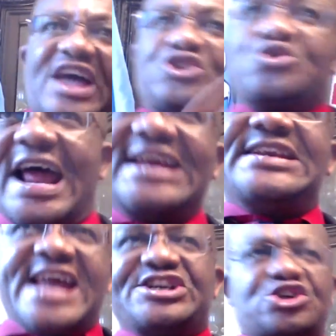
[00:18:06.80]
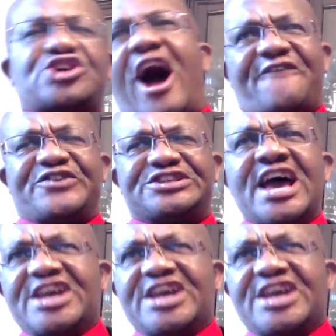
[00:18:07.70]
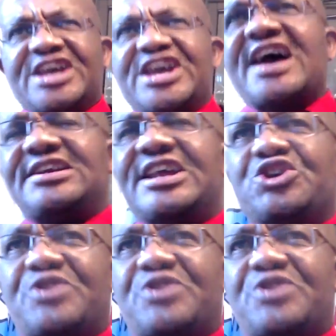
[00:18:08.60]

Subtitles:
that United Nations office here in the